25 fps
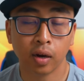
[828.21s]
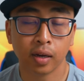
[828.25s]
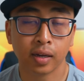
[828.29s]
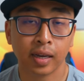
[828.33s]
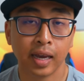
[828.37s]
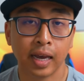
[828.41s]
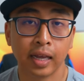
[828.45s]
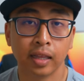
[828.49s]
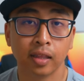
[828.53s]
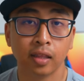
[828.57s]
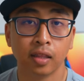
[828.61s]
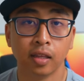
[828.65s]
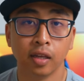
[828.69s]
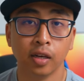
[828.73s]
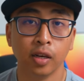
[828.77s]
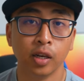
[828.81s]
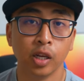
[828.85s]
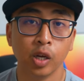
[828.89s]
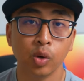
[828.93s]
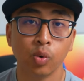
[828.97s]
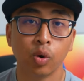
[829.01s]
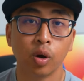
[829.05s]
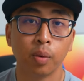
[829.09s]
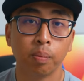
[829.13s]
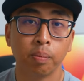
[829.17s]
get the
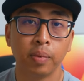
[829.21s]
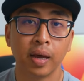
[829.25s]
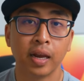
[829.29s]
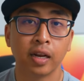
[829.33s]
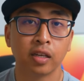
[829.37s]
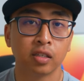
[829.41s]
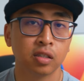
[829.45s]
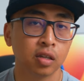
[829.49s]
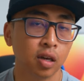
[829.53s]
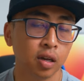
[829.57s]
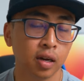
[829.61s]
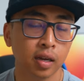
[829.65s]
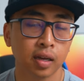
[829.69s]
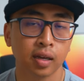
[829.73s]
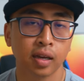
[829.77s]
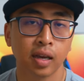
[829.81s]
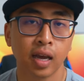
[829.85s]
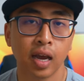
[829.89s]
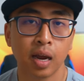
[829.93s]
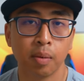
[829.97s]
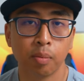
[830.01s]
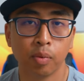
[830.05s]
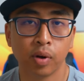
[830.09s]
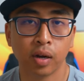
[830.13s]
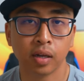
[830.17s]
newer Panasonic
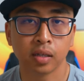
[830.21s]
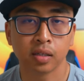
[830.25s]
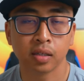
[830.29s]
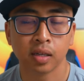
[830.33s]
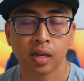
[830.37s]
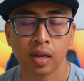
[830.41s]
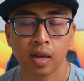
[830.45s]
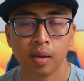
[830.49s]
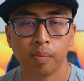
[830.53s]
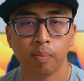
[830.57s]
cameras.